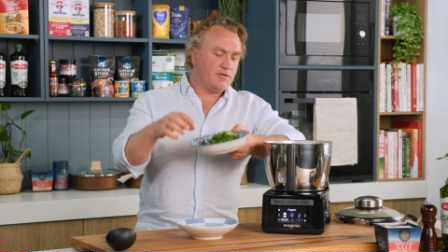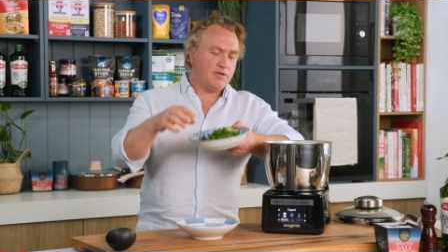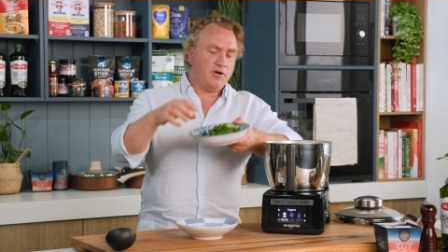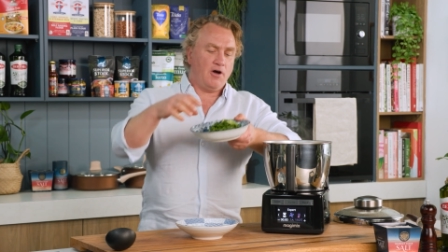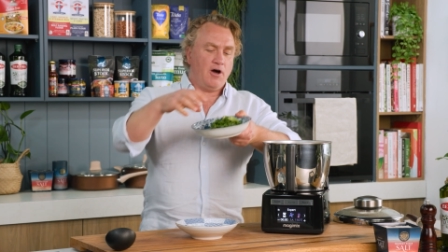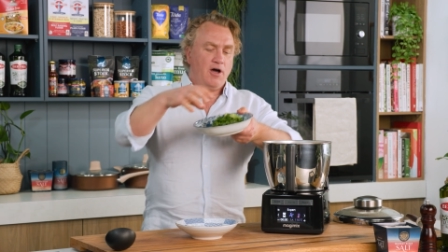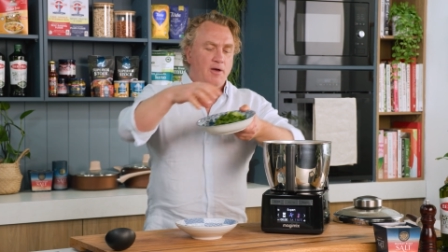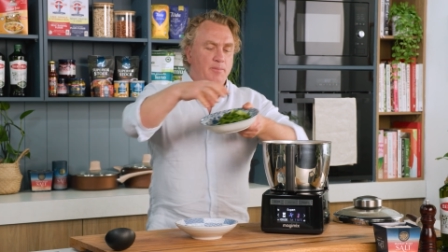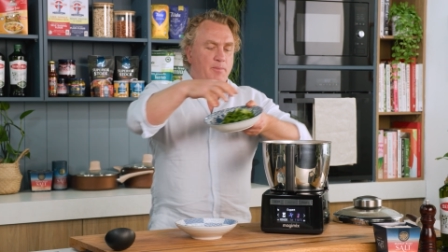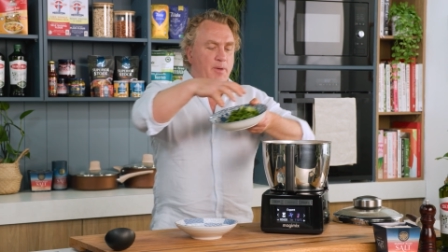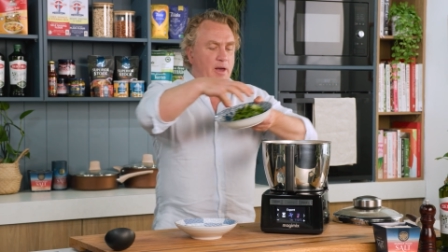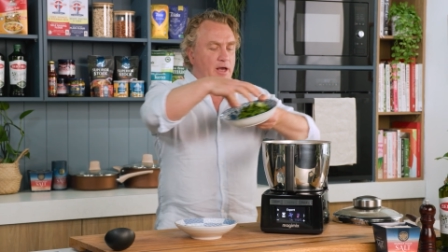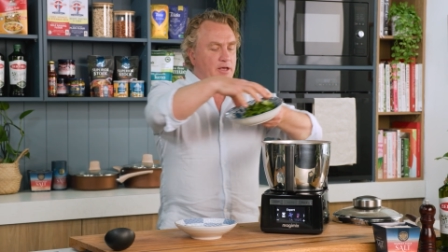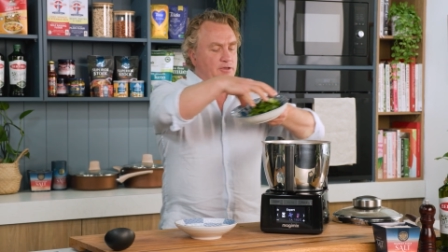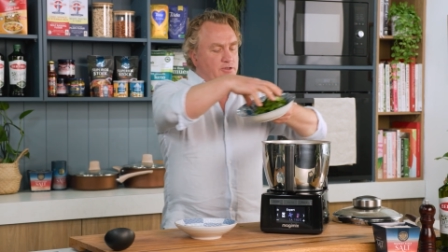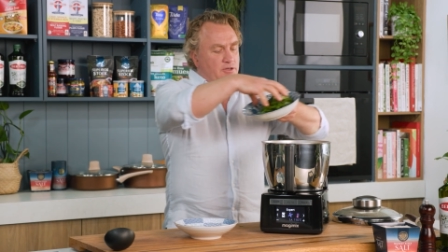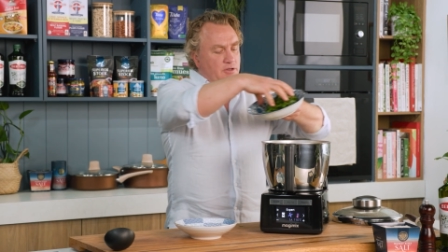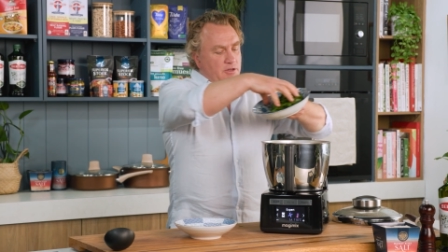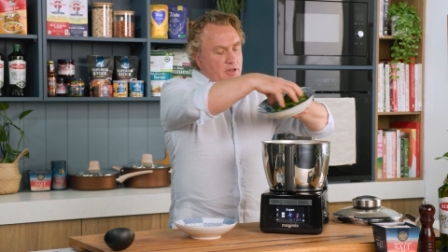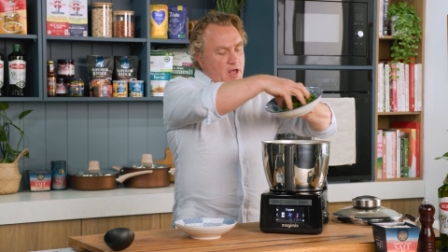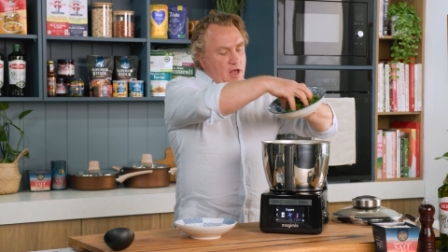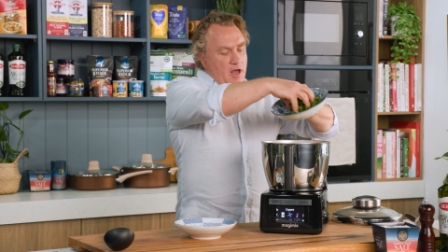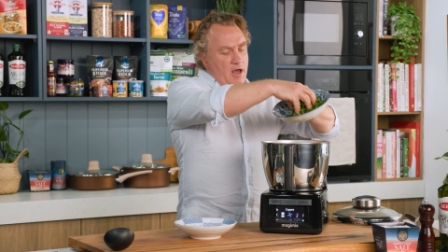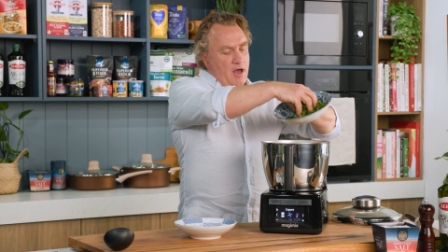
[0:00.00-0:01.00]
Thai
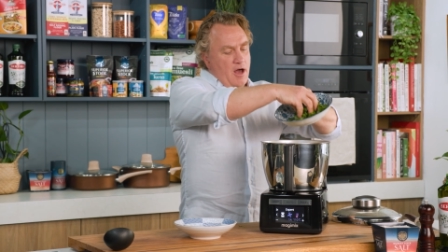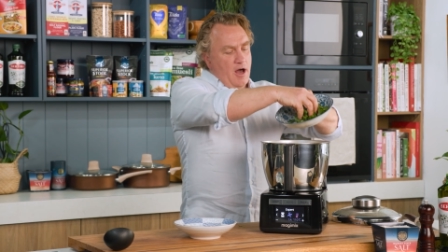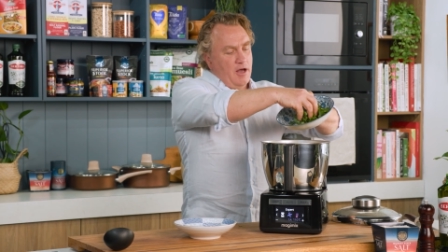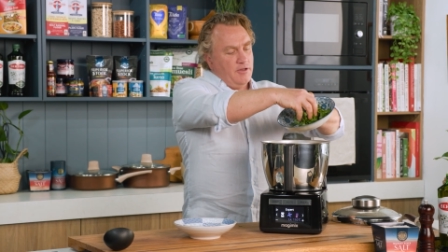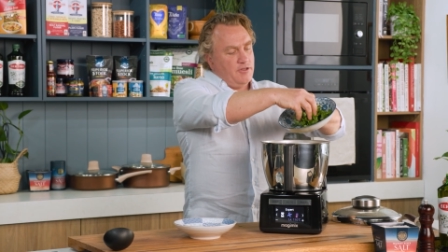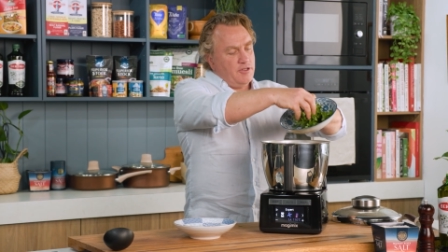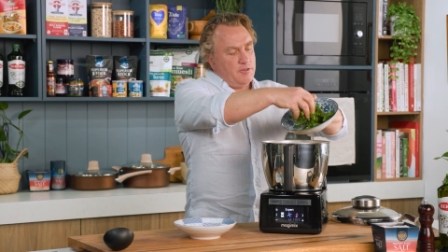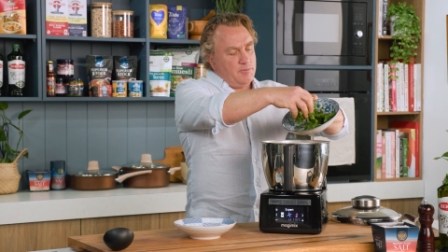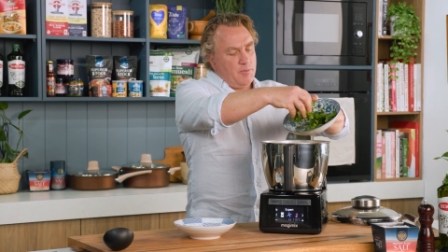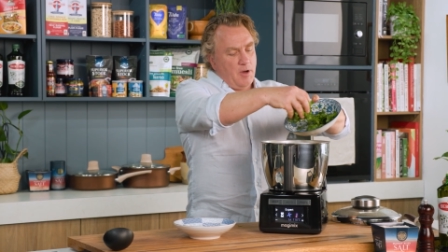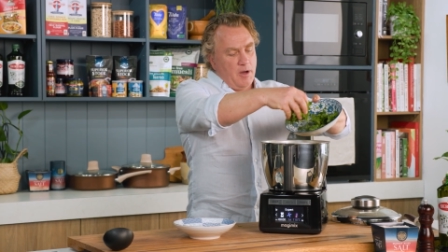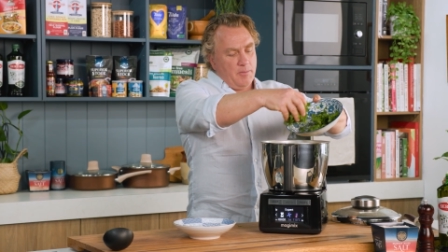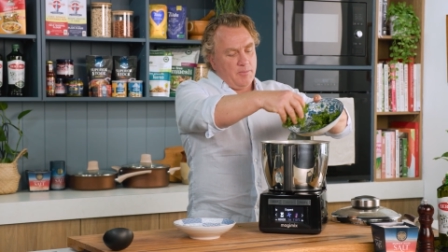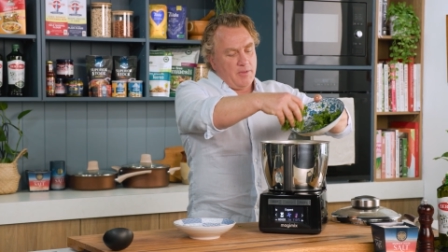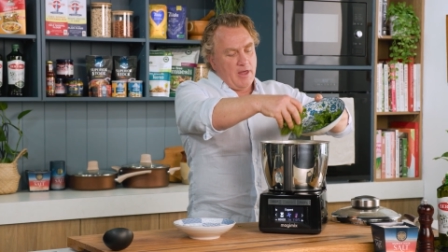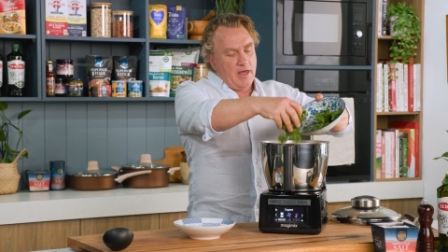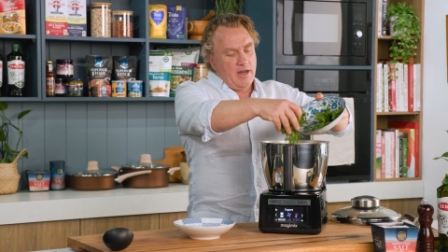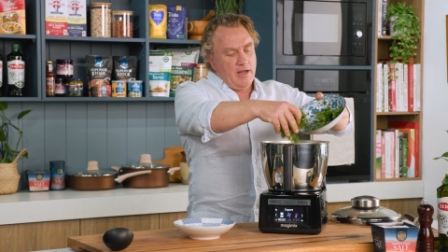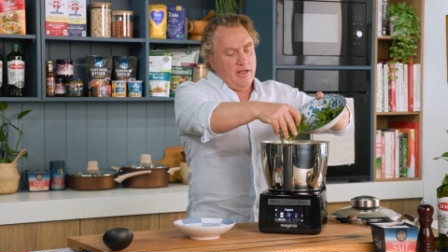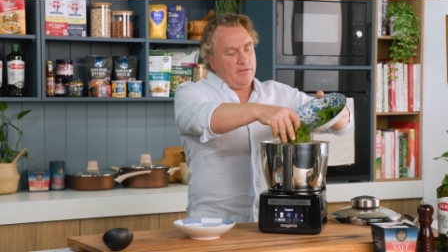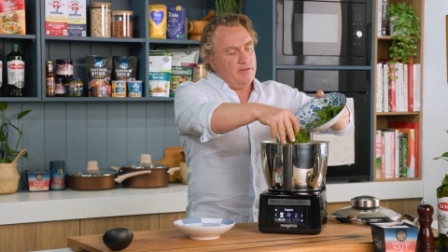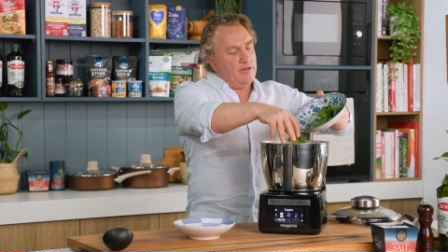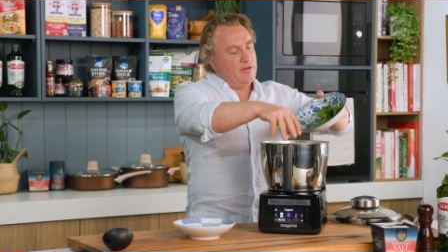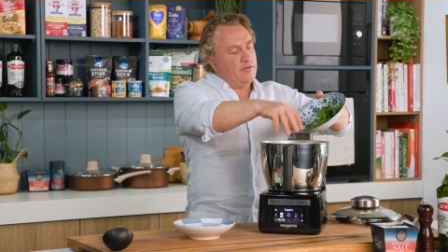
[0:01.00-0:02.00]
basil. I'll just pop
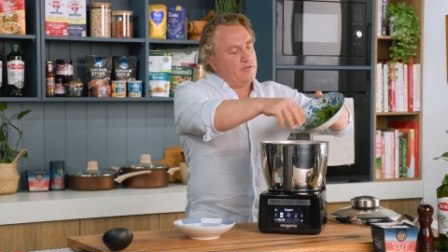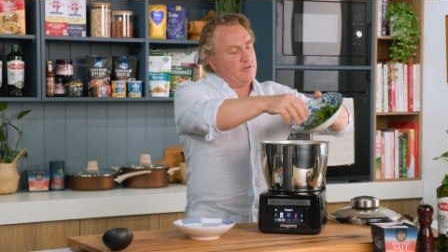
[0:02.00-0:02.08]
that in the